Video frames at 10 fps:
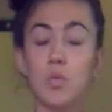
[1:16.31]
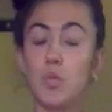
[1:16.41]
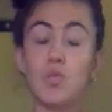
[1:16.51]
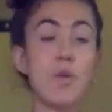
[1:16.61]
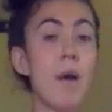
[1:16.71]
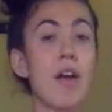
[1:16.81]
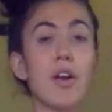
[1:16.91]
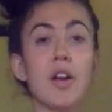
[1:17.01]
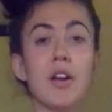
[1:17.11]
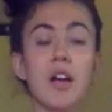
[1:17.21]
no
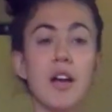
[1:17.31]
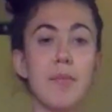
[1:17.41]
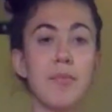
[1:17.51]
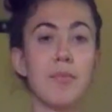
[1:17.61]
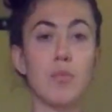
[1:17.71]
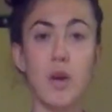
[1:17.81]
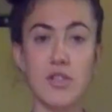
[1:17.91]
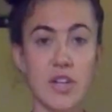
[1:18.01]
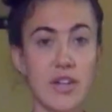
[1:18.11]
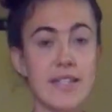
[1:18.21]
matter
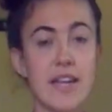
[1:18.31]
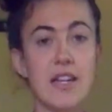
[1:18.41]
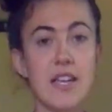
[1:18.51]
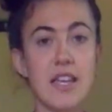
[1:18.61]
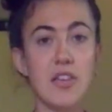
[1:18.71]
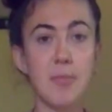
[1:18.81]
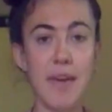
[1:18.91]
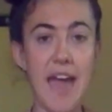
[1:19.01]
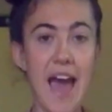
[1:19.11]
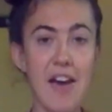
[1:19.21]
what gender identity you may
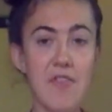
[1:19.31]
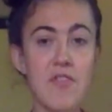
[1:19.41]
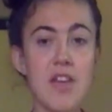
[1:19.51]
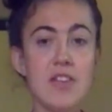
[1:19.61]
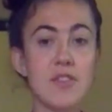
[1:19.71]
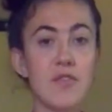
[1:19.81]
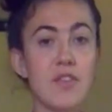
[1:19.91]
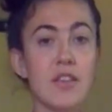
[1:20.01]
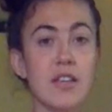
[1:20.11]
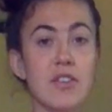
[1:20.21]
have, to
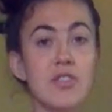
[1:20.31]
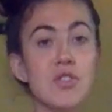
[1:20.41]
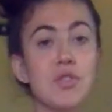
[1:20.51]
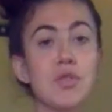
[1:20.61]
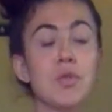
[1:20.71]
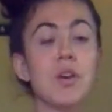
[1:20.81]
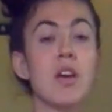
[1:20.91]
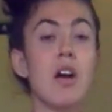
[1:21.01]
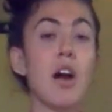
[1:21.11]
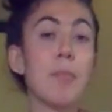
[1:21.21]
feel into
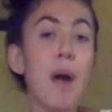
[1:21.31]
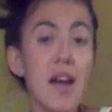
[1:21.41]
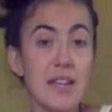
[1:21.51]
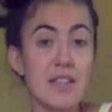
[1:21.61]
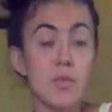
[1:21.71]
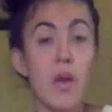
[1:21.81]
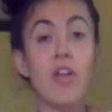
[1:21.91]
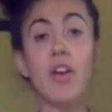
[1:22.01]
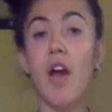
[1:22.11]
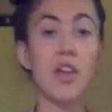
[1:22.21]
our bodies,
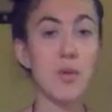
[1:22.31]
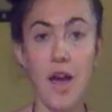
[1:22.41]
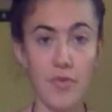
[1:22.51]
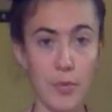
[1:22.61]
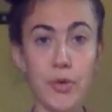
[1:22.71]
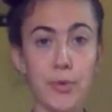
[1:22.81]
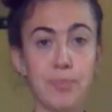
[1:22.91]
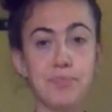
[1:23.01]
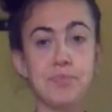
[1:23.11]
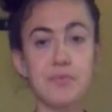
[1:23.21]
whether or not you have a
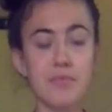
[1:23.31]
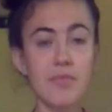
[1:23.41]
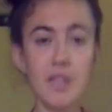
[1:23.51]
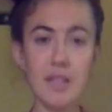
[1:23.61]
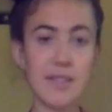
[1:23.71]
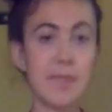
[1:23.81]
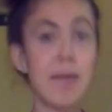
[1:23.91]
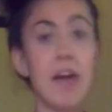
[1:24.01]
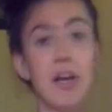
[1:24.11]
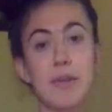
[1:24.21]
womb. It doesn't
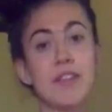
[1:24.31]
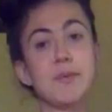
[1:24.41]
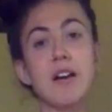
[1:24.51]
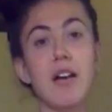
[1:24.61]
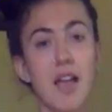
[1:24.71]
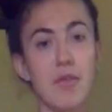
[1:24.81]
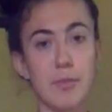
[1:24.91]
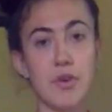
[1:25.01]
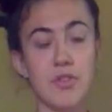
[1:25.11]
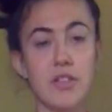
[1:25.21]
matter because we all have
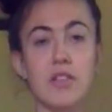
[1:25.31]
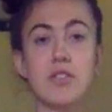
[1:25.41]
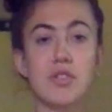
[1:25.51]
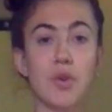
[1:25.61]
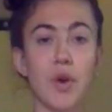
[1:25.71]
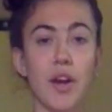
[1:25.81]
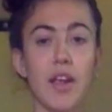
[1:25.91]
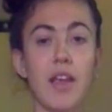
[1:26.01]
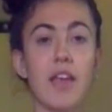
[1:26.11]
emotions stored